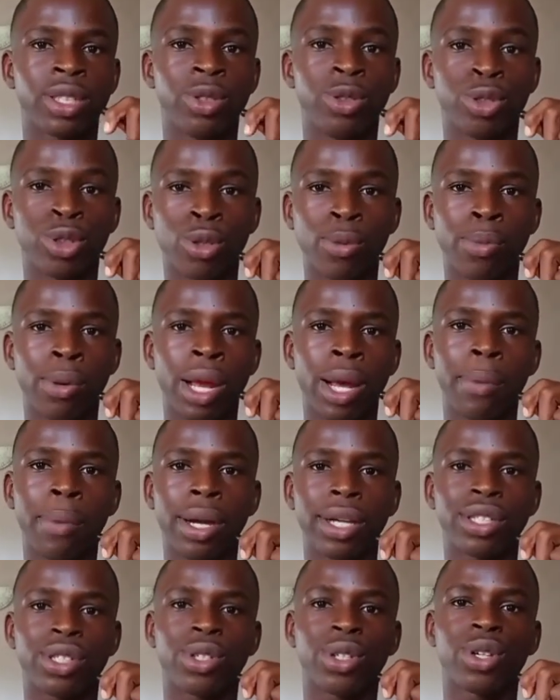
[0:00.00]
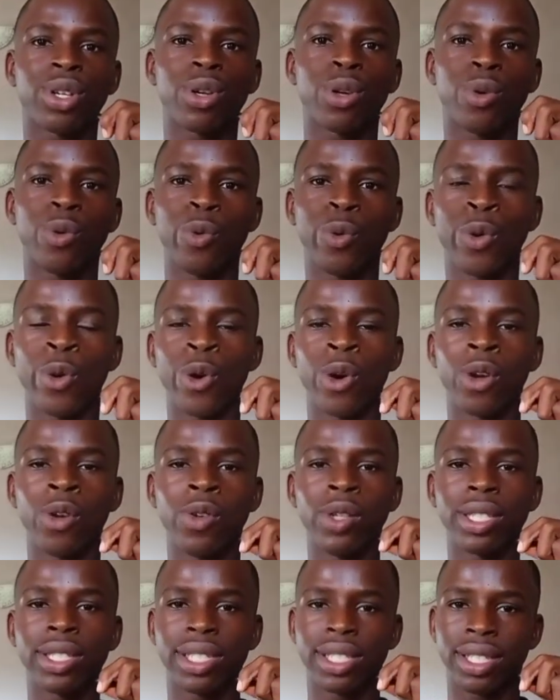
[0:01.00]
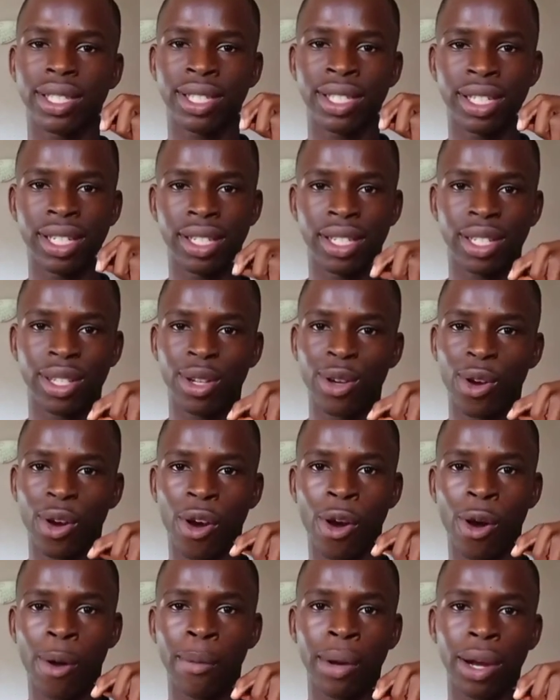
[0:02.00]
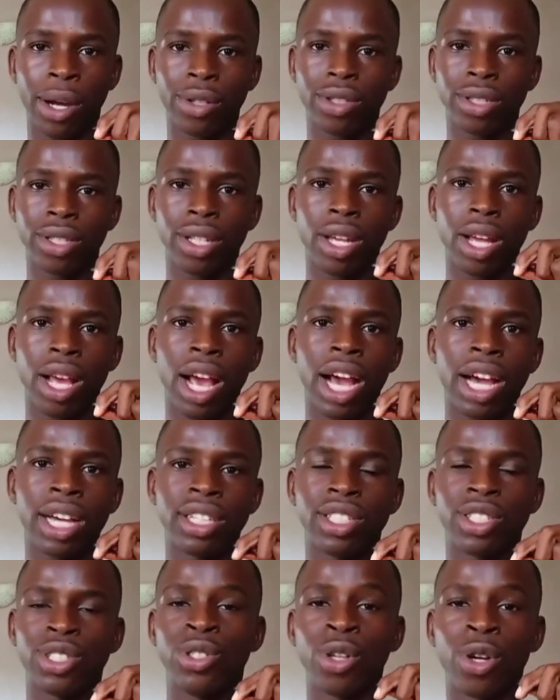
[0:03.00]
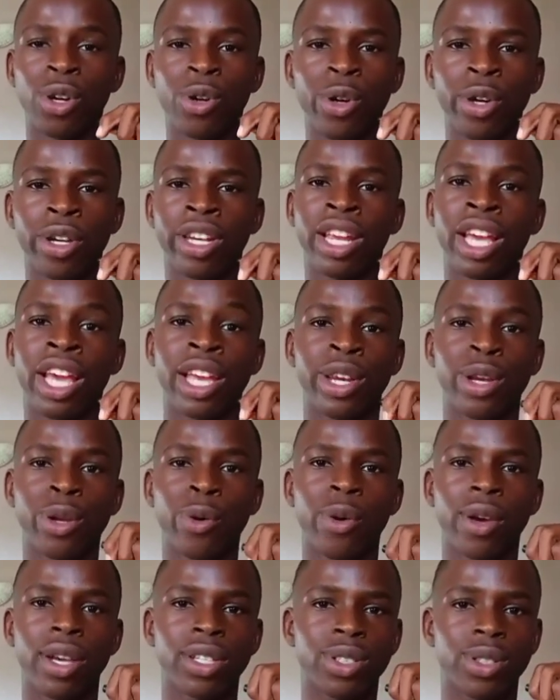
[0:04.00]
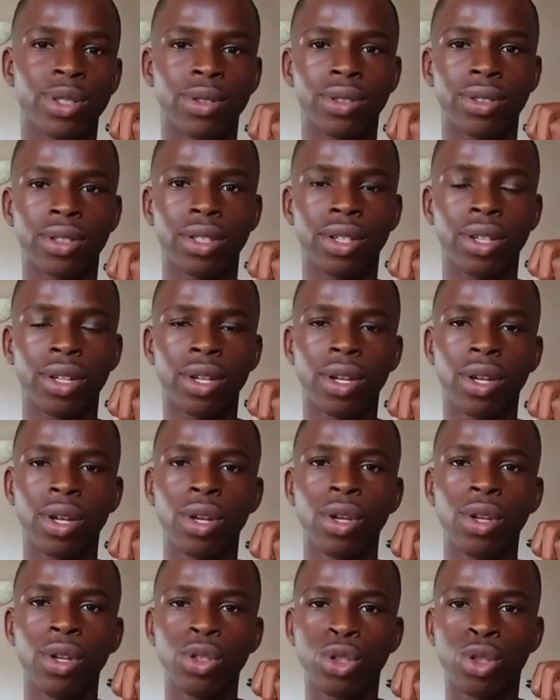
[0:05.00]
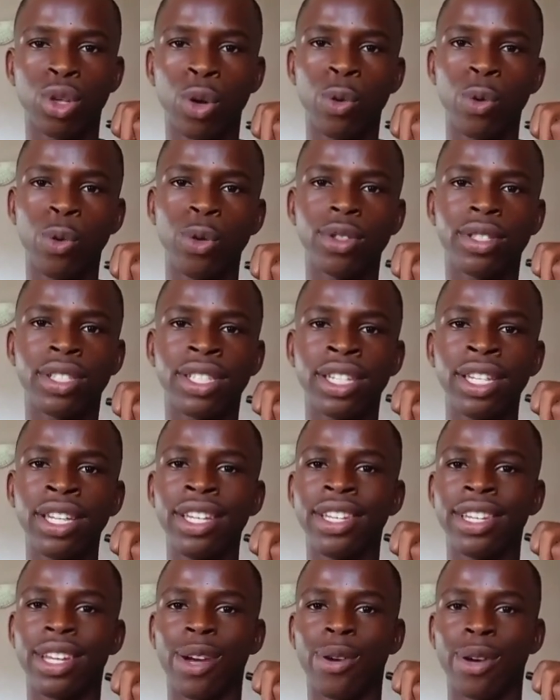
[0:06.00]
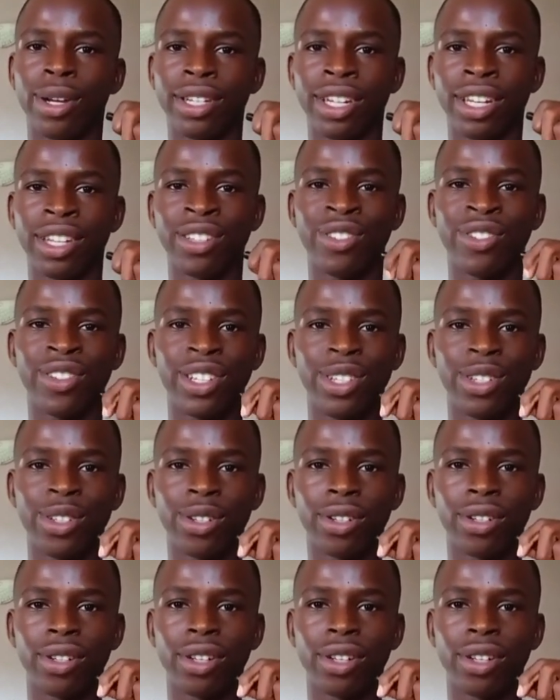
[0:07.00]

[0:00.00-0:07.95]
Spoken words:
tubular battery will always thin, come out, and it's not going anywhere soon. So we'll see in our next video.